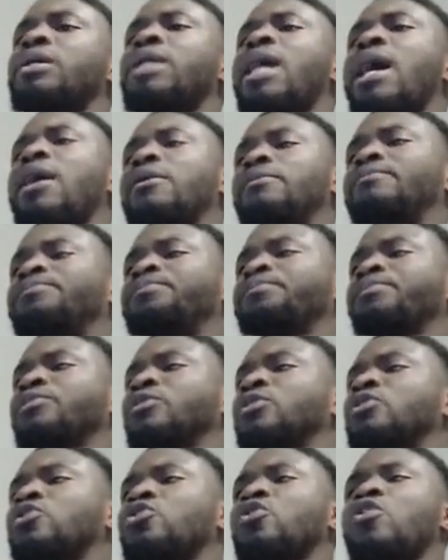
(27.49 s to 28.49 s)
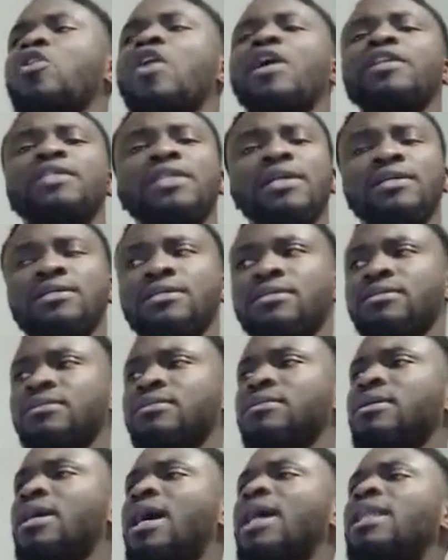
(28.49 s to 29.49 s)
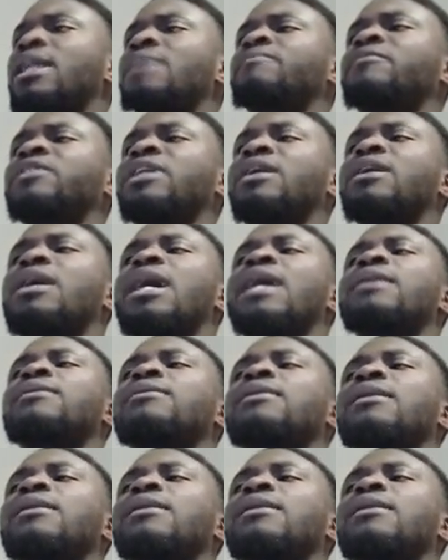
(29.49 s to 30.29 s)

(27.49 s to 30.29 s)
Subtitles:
Now, so God says, Alam tara